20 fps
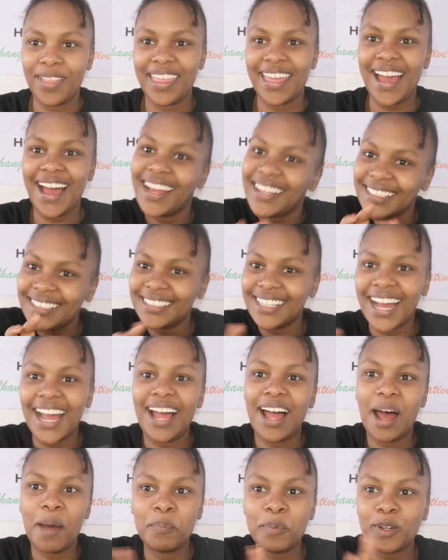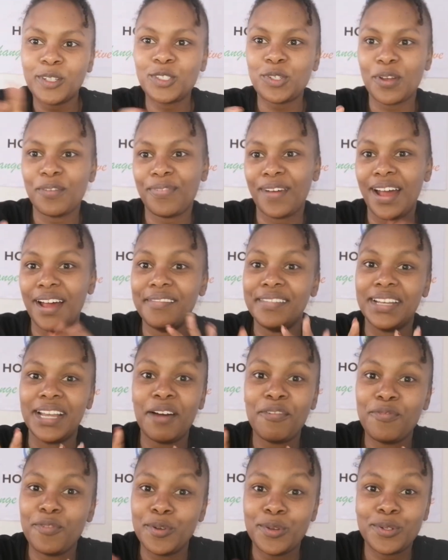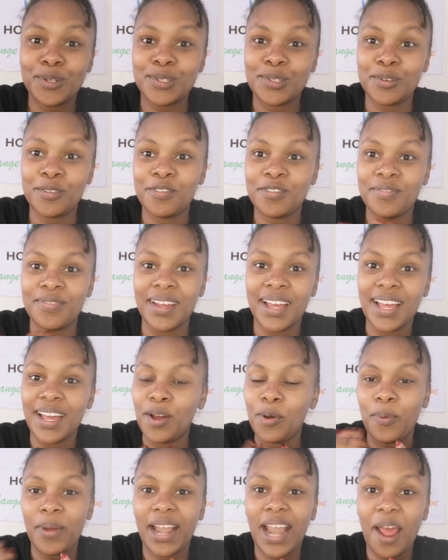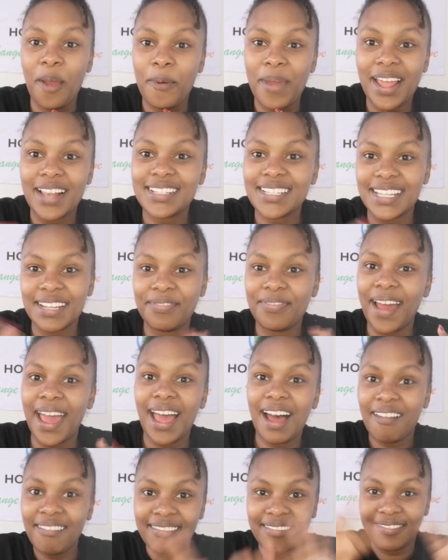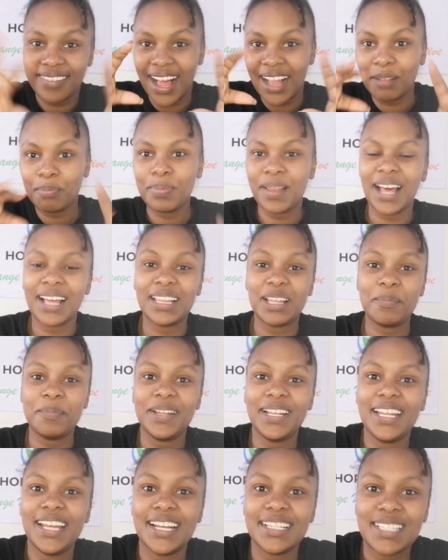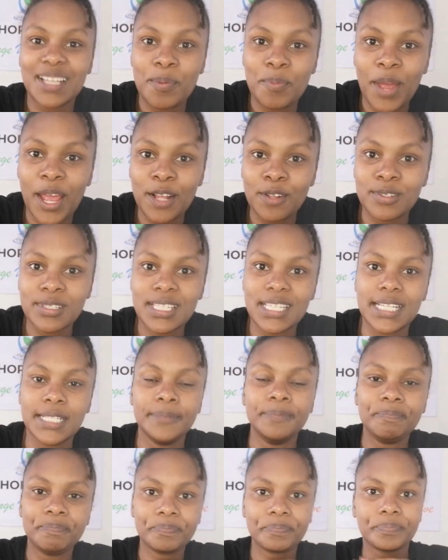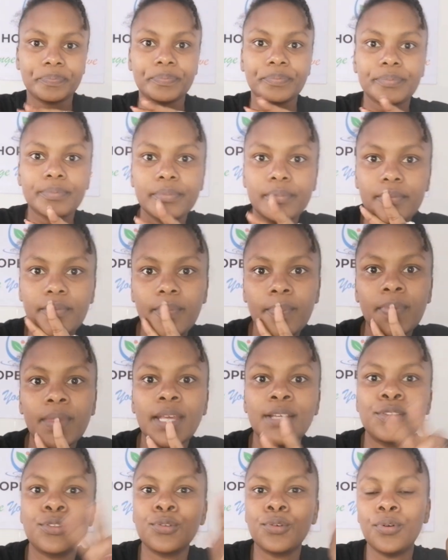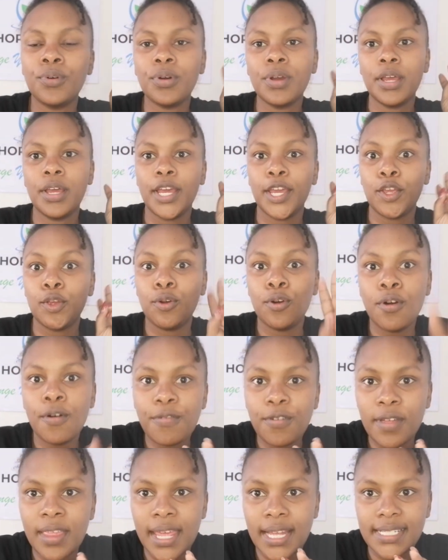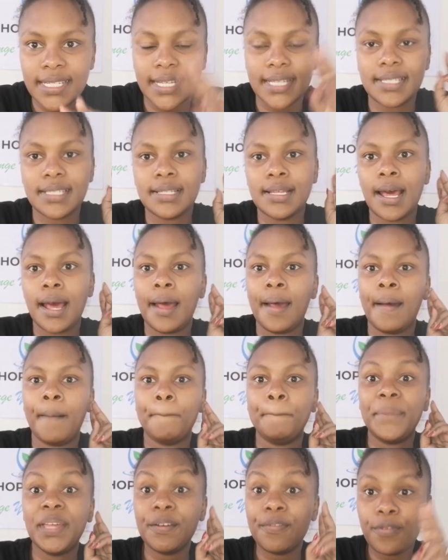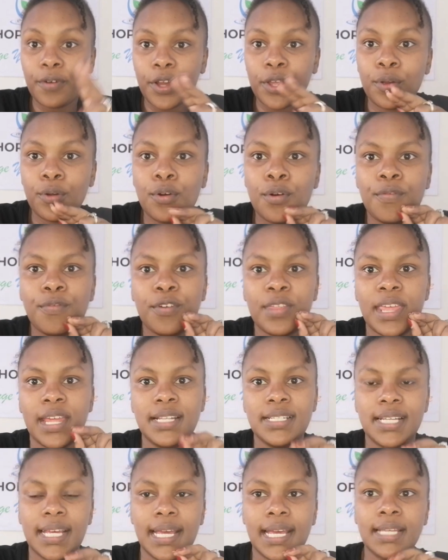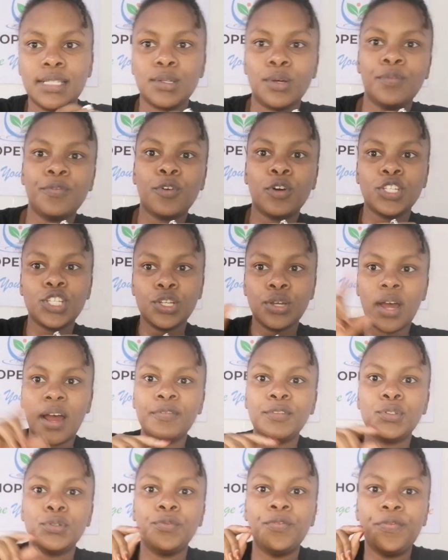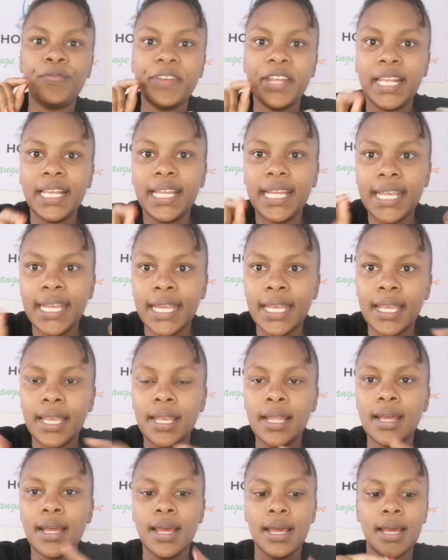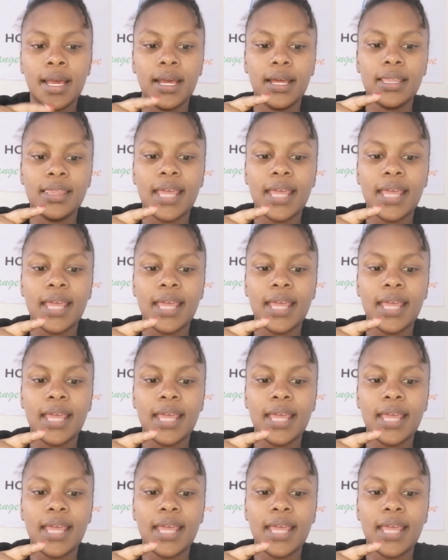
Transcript: go there. I'm not sure if I have enough photos of when I went. If I have, I'll plug them in here somewhere, you'll see. So you go for the test. Before you go for the test, of course you have to fill in